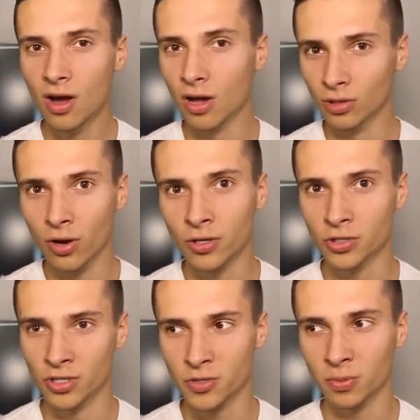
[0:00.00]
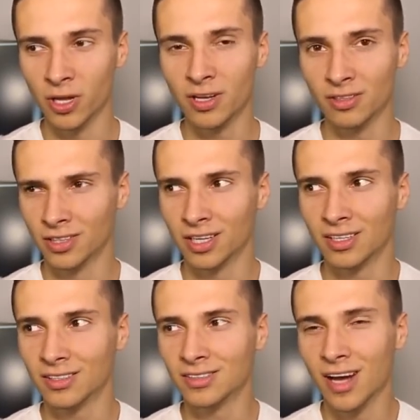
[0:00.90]
a larger display
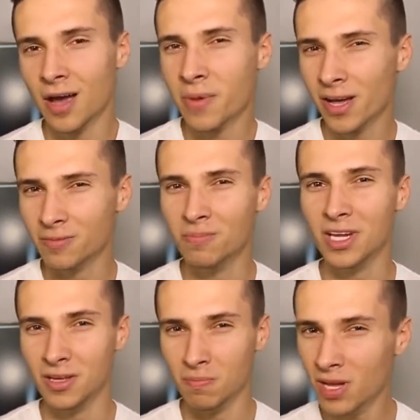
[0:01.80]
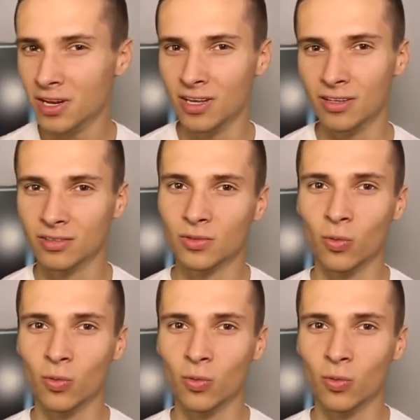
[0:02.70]
like an iPad mini